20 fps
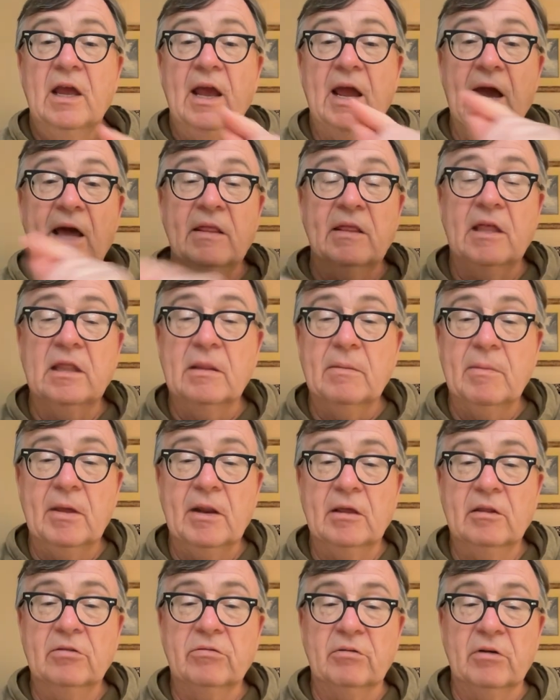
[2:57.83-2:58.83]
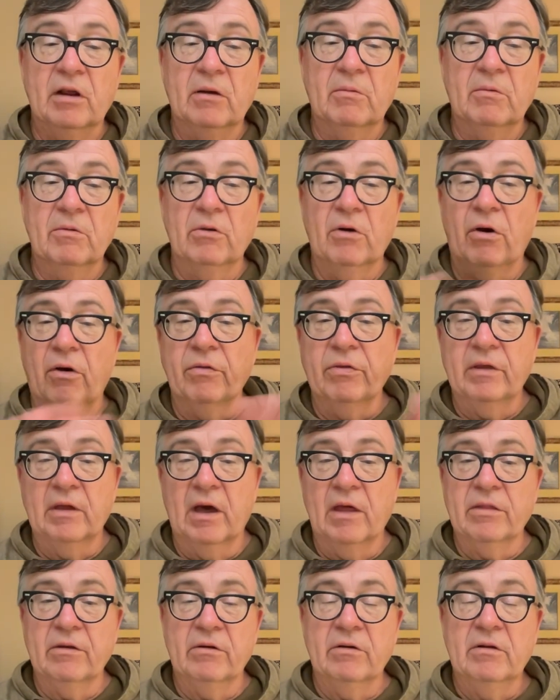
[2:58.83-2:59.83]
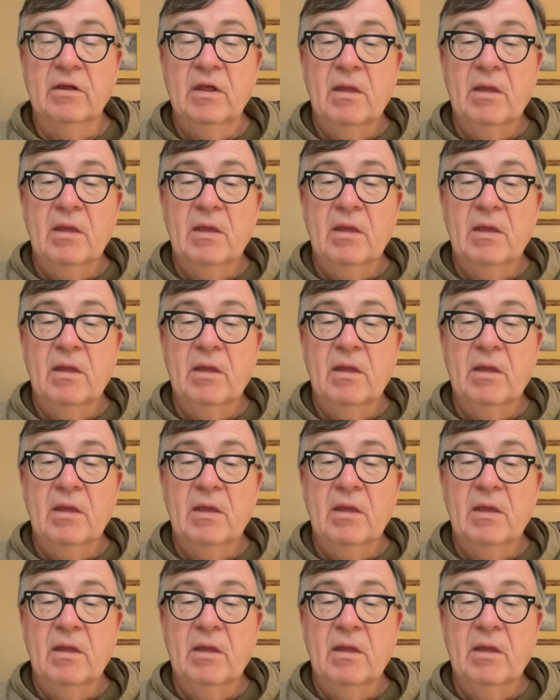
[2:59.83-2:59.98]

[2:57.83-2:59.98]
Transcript: and then the Mini three, with all the other